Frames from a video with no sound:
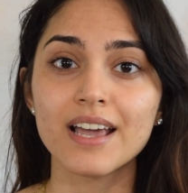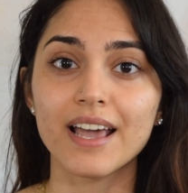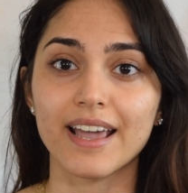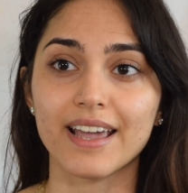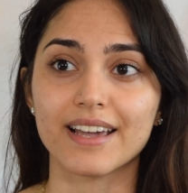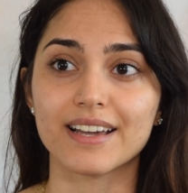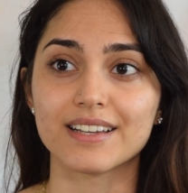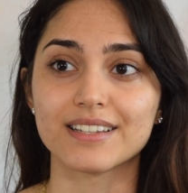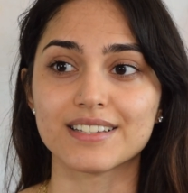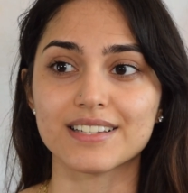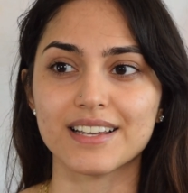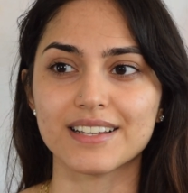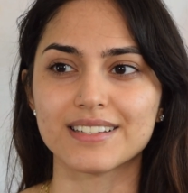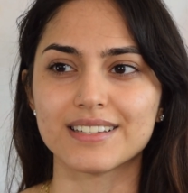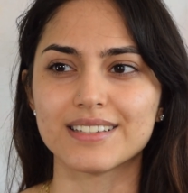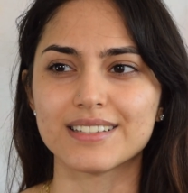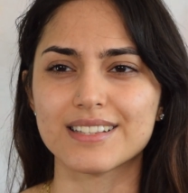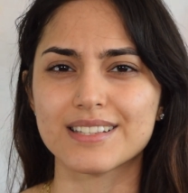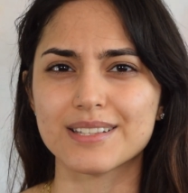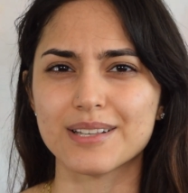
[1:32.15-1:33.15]
and I
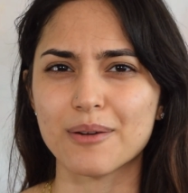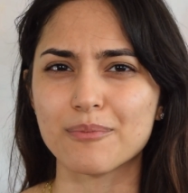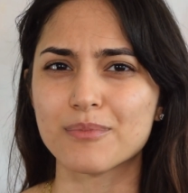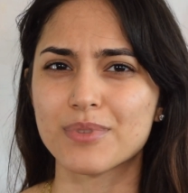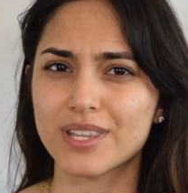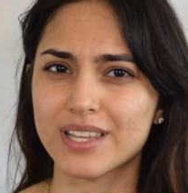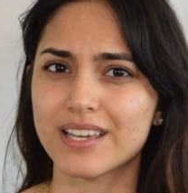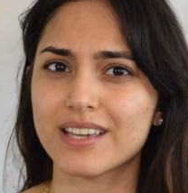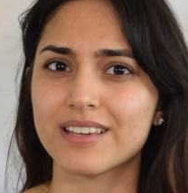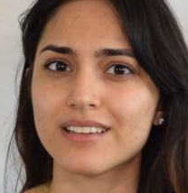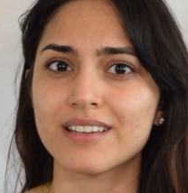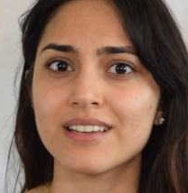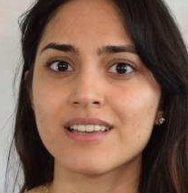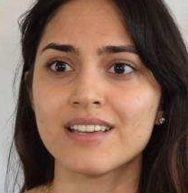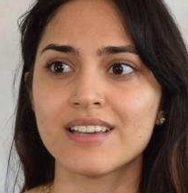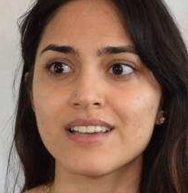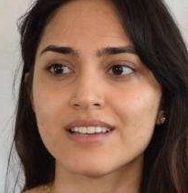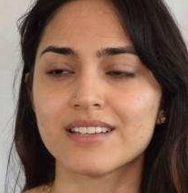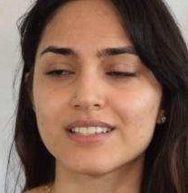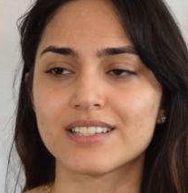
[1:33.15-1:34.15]
need something
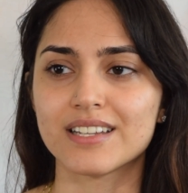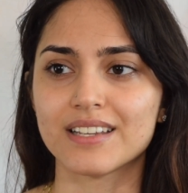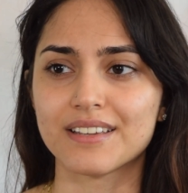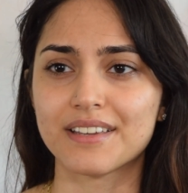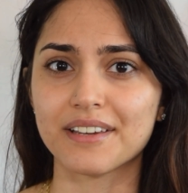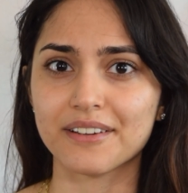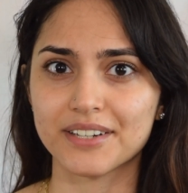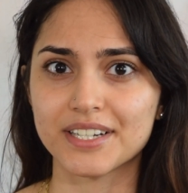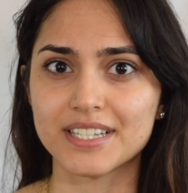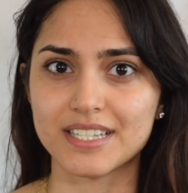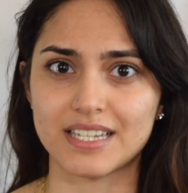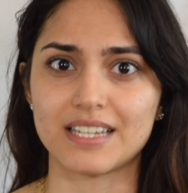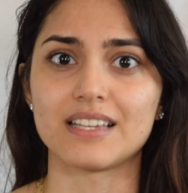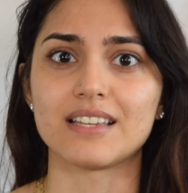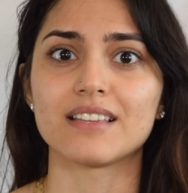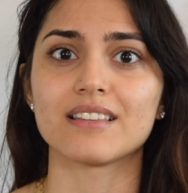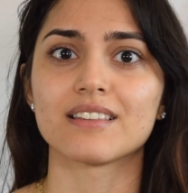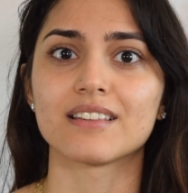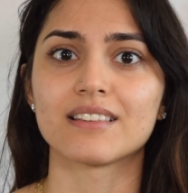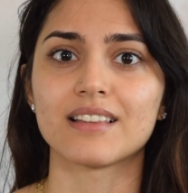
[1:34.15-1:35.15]
to
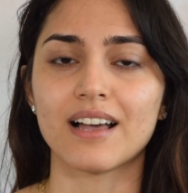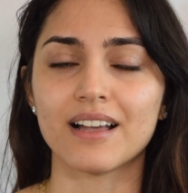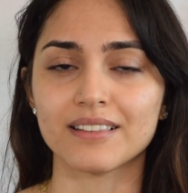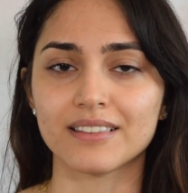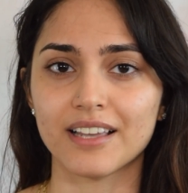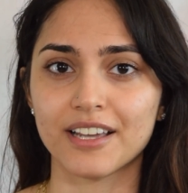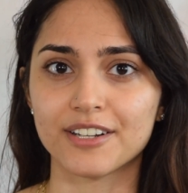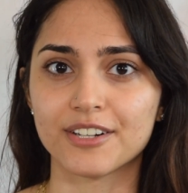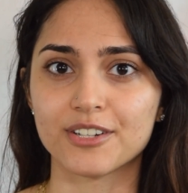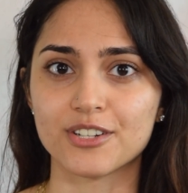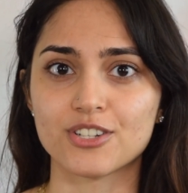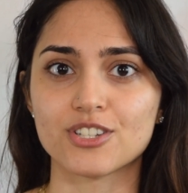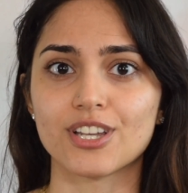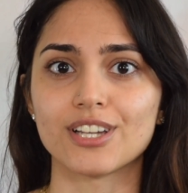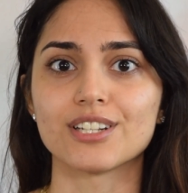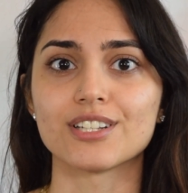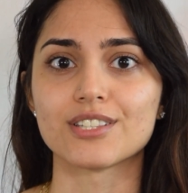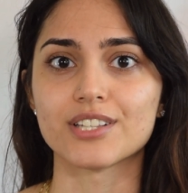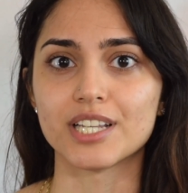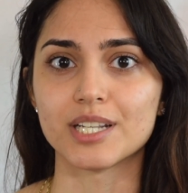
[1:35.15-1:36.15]
guarantee that that lighter
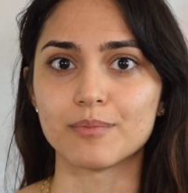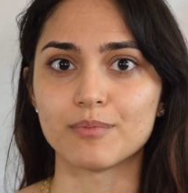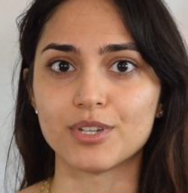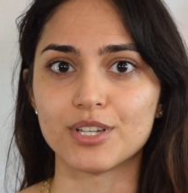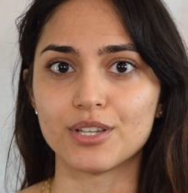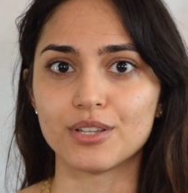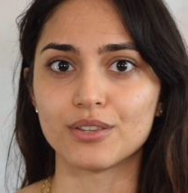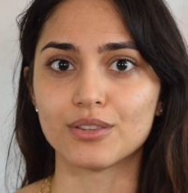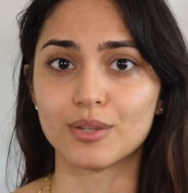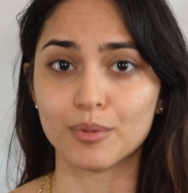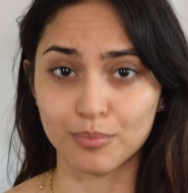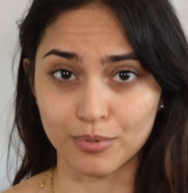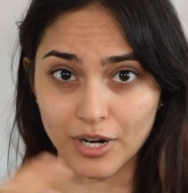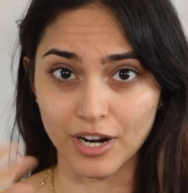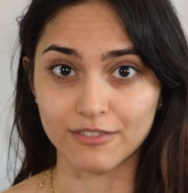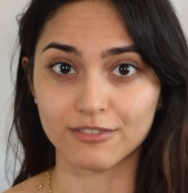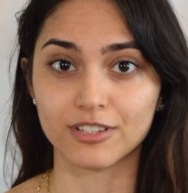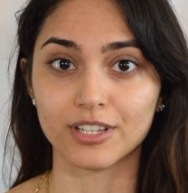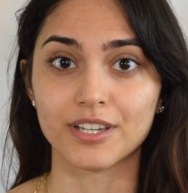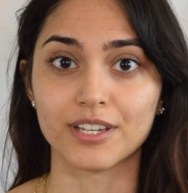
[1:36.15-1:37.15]
shade is going to be the
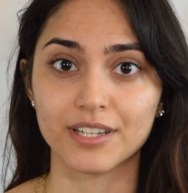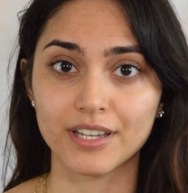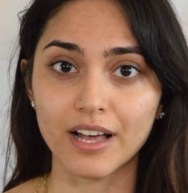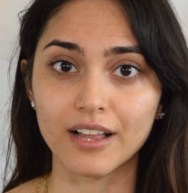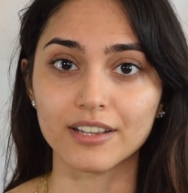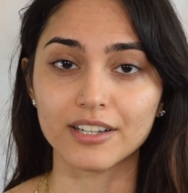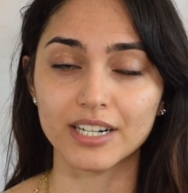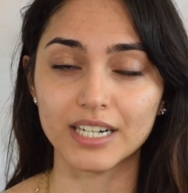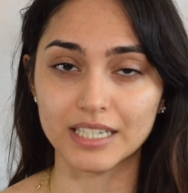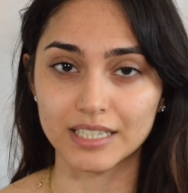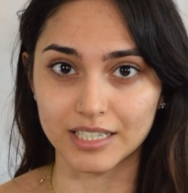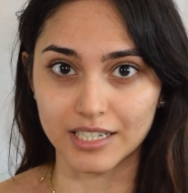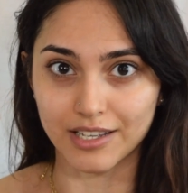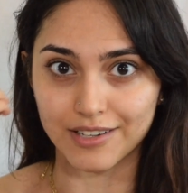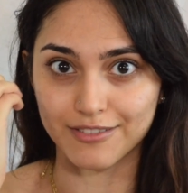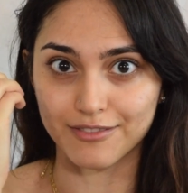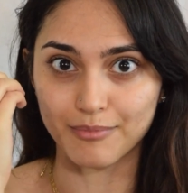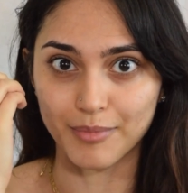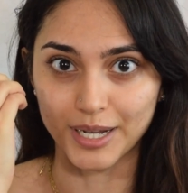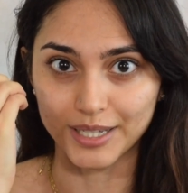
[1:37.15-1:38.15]
prevalent color and none
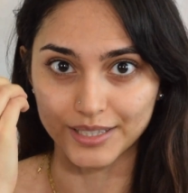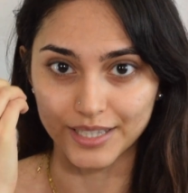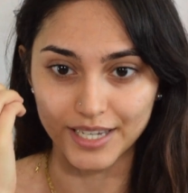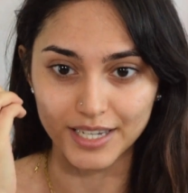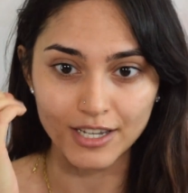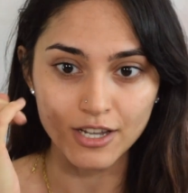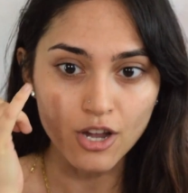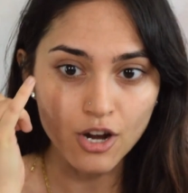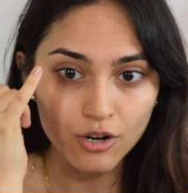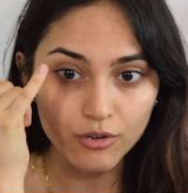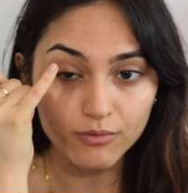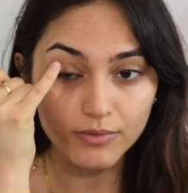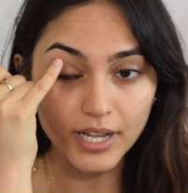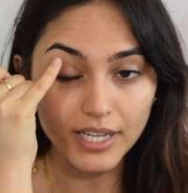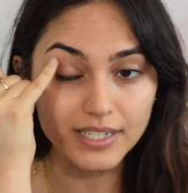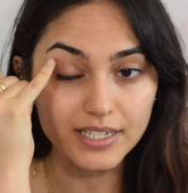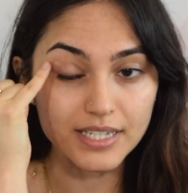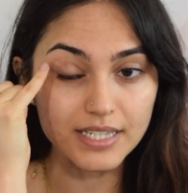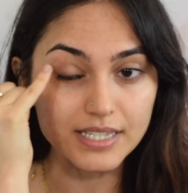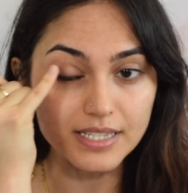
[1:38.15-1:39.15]
of my like
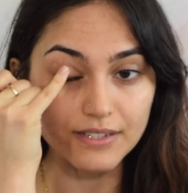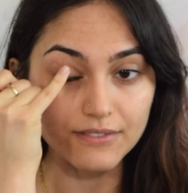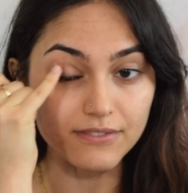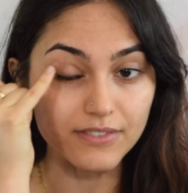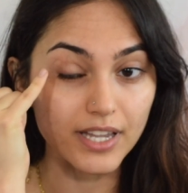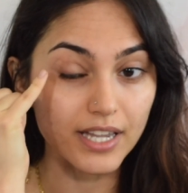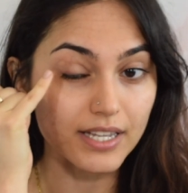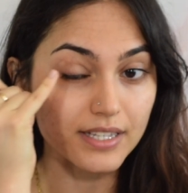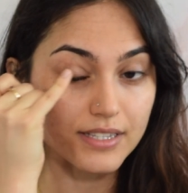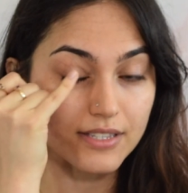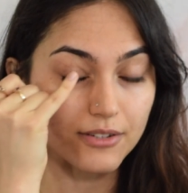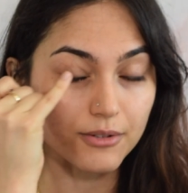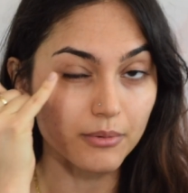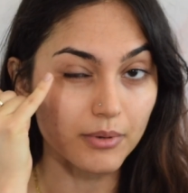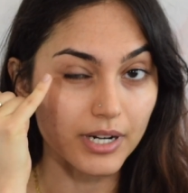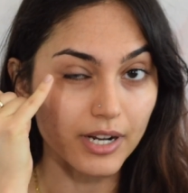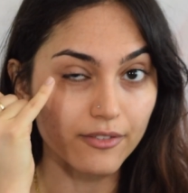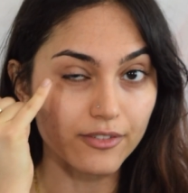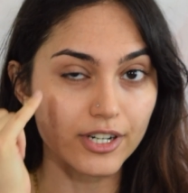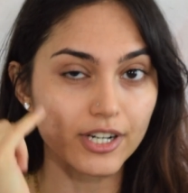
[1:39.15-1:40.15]
redness and veins or
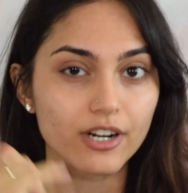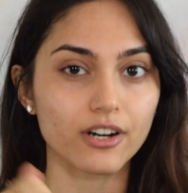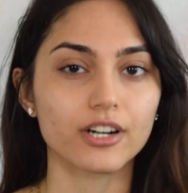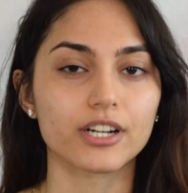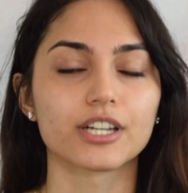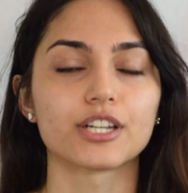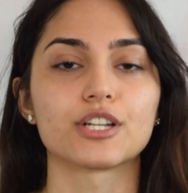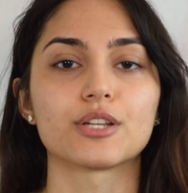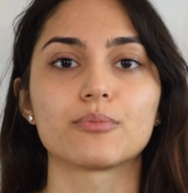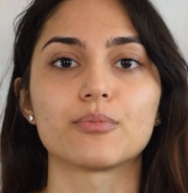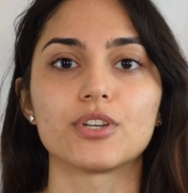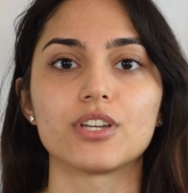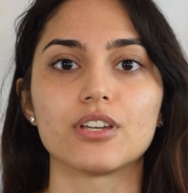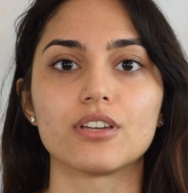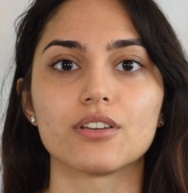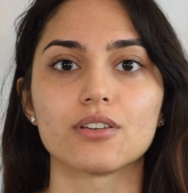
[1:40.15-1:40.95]
whatever are going to be